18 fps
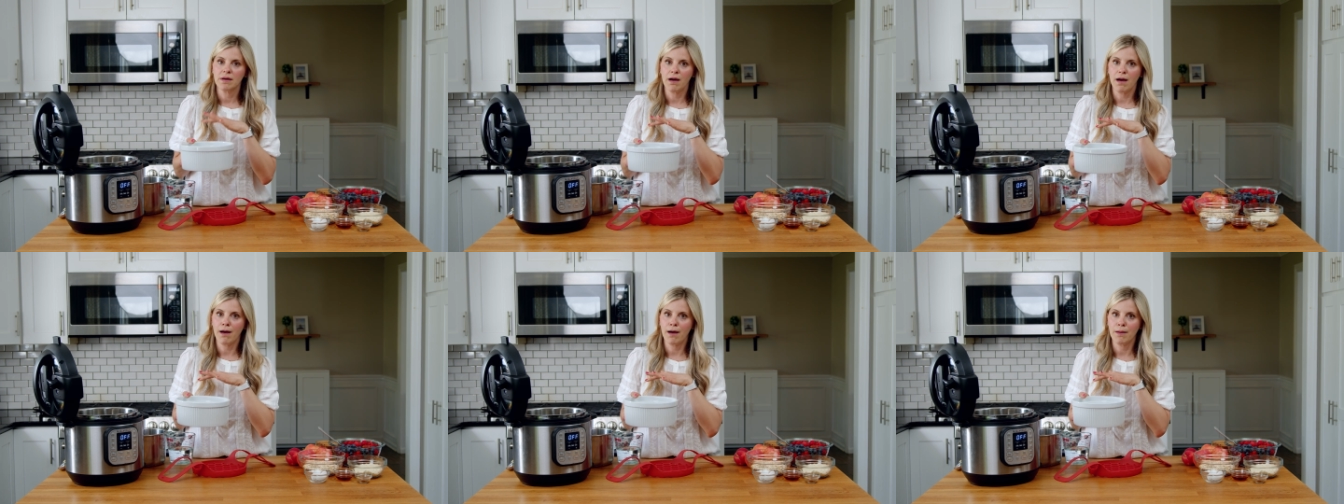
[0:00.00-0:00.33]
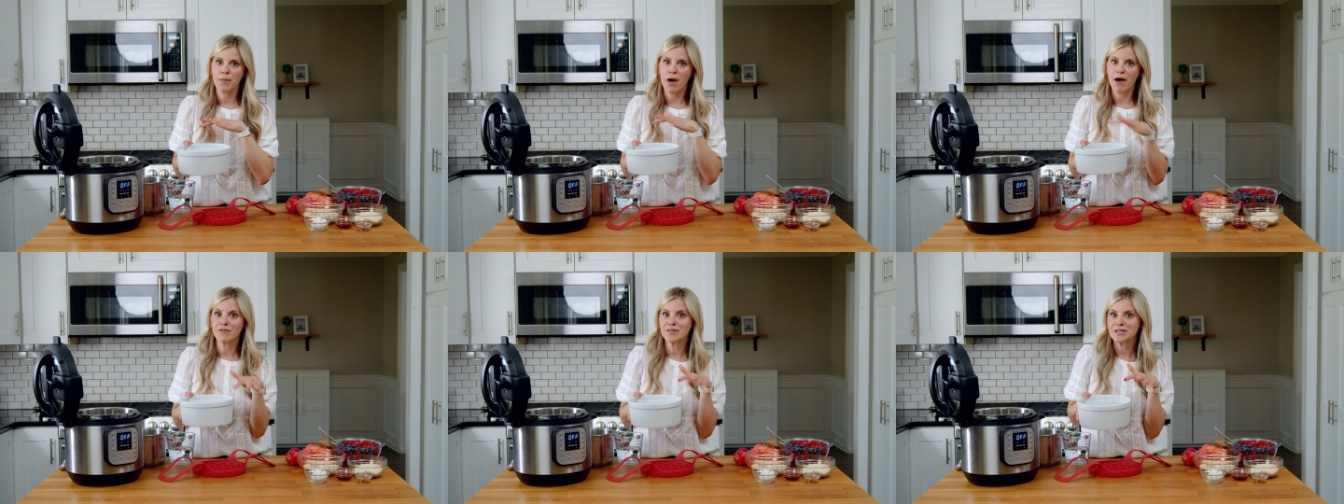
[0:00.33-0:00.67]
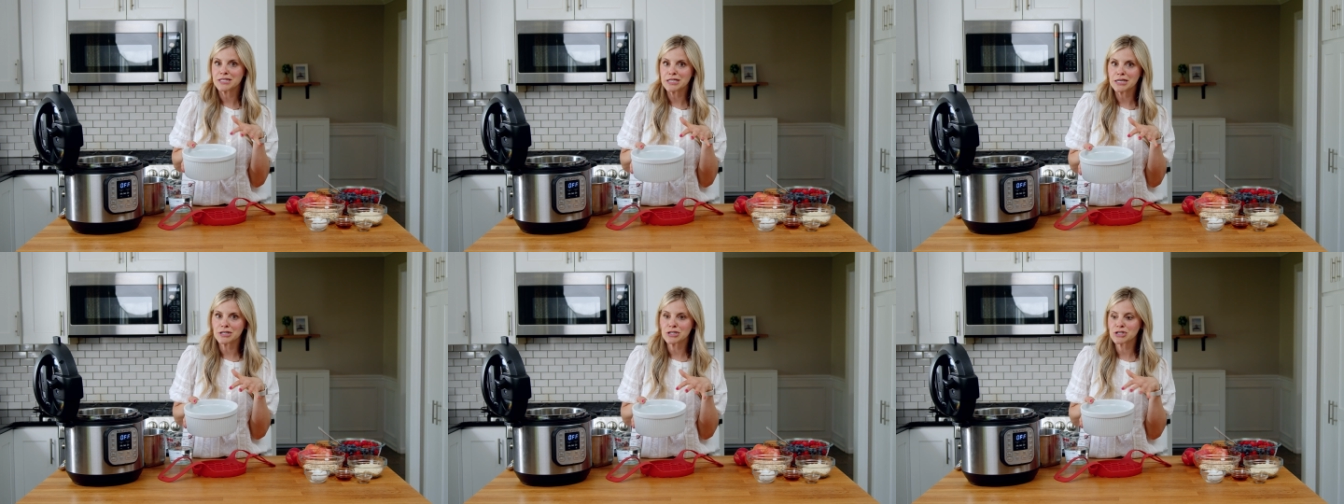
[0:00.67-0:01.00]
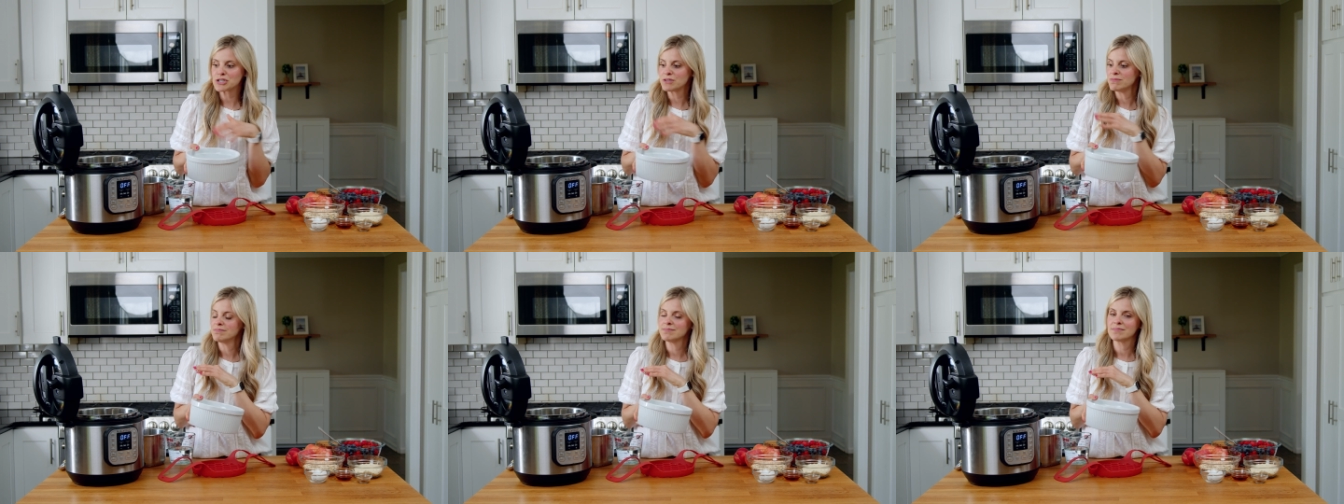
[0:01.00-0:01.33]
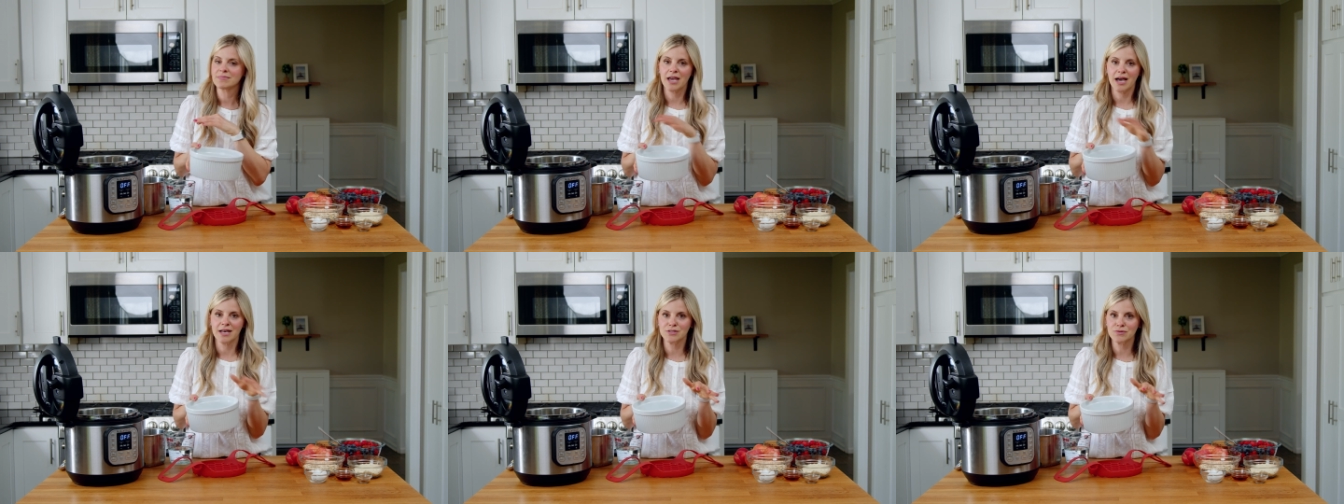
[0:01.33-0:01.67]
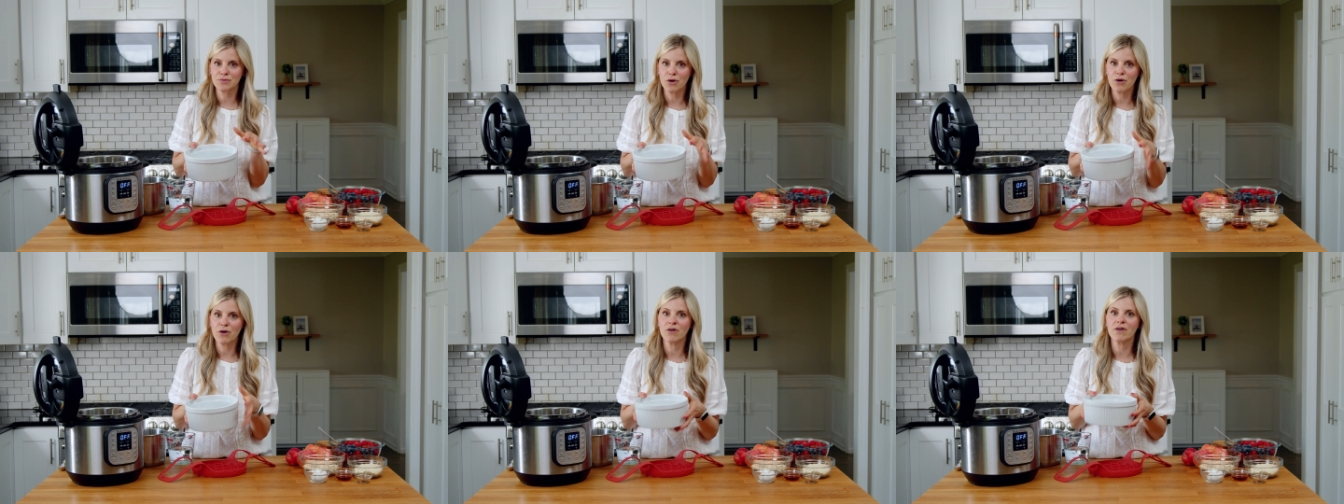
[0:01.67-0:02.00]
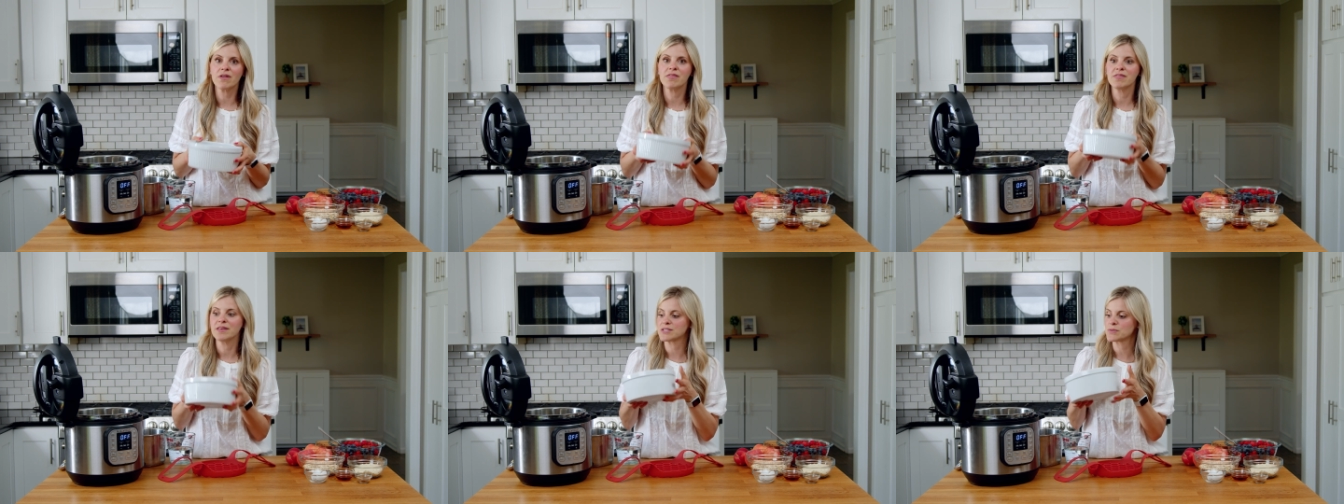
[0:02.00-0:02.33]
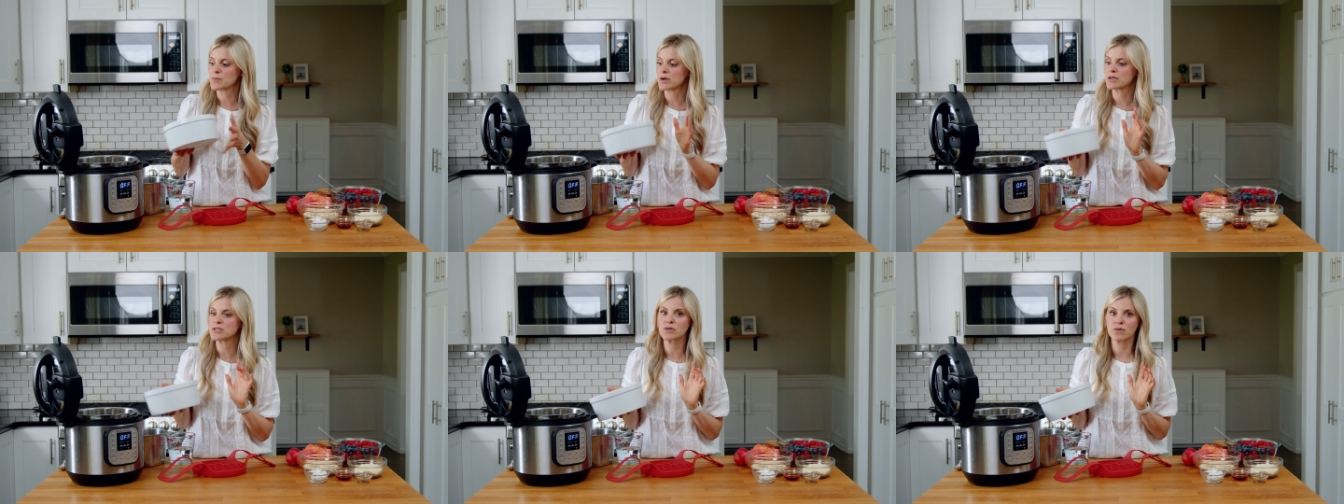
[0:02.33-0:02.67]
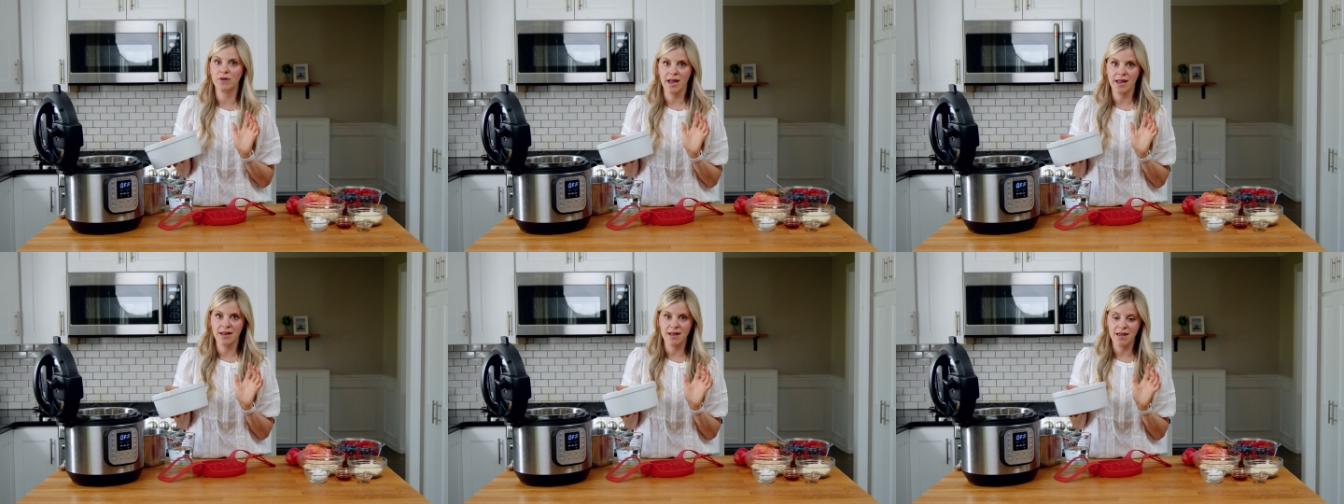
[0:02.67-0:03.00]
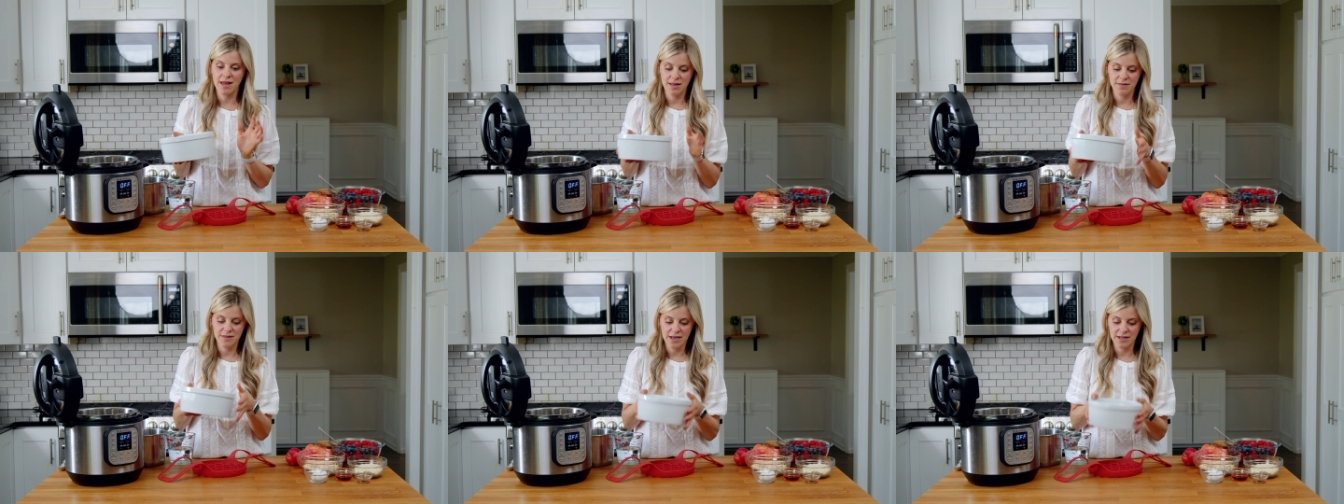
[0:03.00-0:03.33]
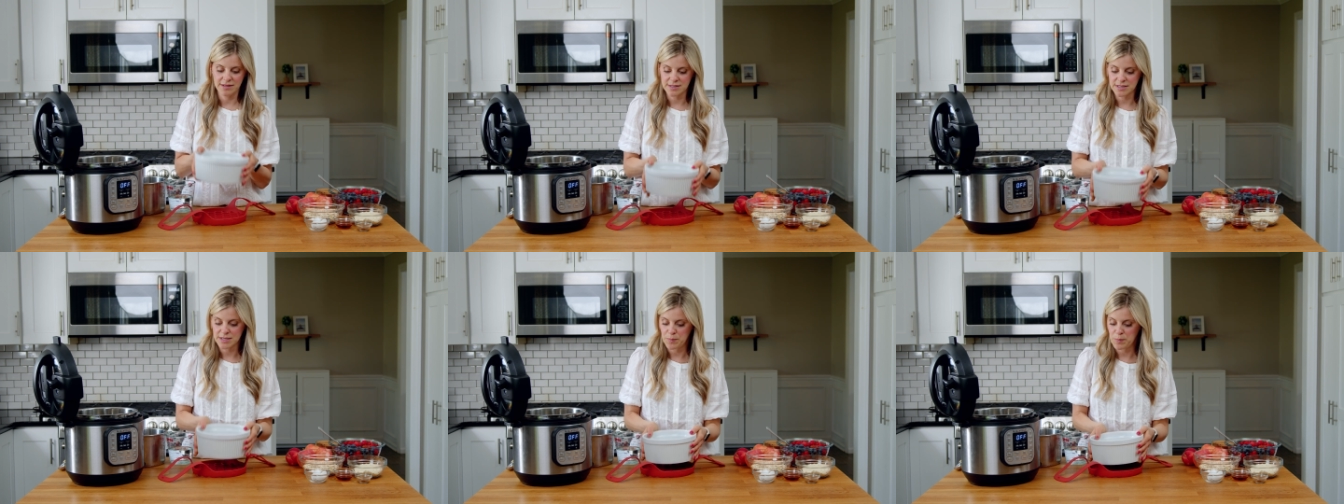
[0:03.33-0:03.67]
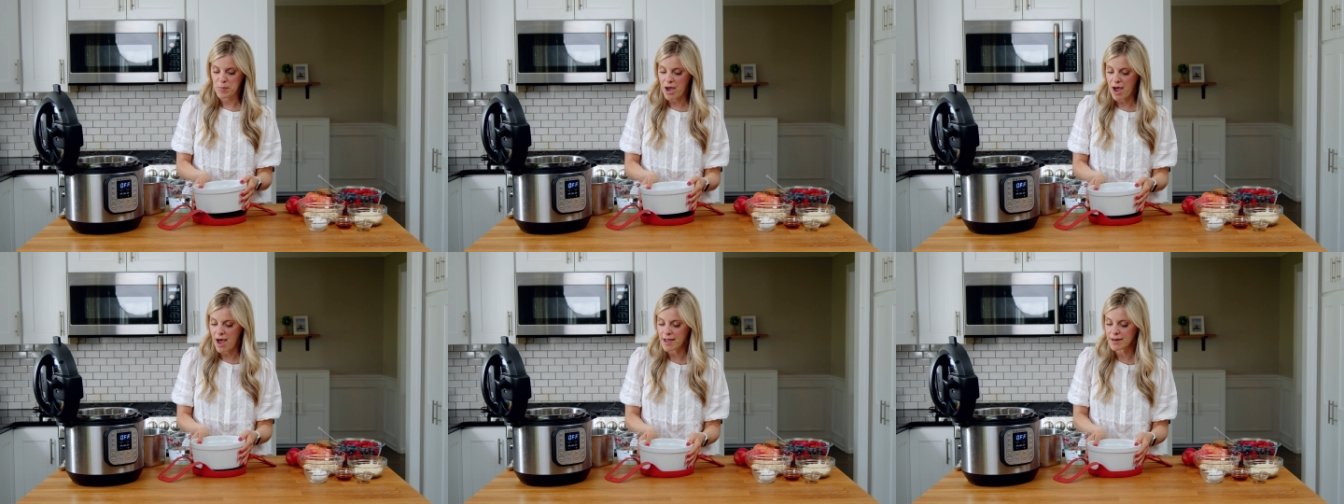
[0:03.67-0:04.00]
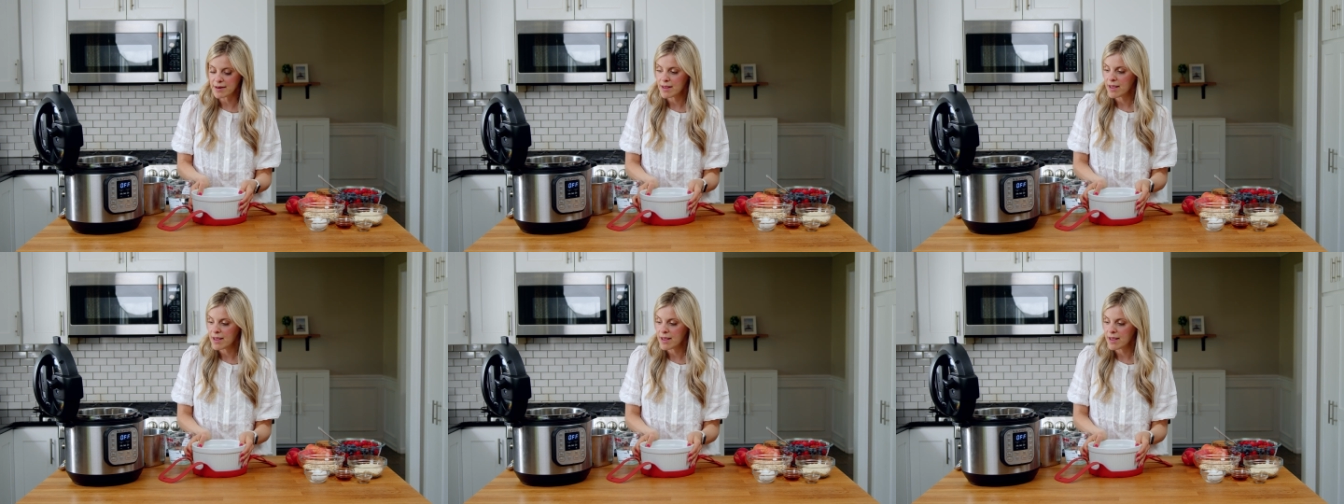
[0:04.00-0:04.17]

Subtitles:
oven dish, casserole, this works great in the Instant Pot.